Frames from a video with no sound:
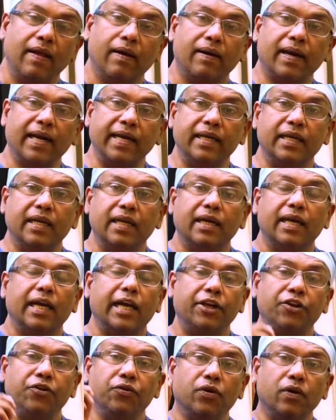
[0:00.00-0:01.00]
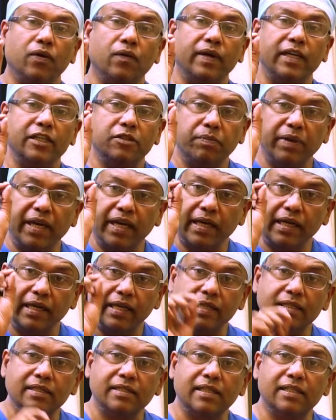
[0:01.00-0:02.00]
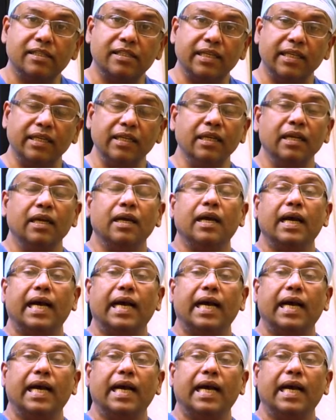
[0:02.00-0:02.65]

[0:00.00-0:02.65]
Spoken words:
Right? And you always make an incision